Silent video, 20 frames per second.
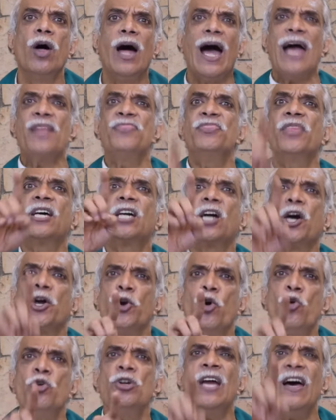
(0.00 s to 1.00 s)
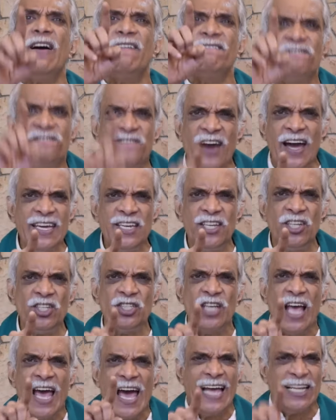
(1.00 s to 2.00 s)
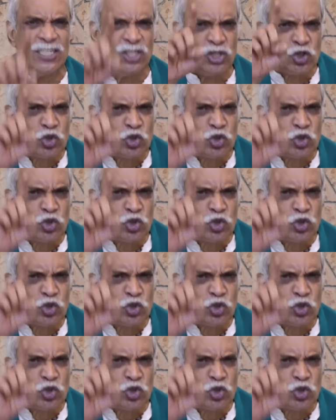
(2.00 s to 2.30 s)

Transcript: And the coronavirus has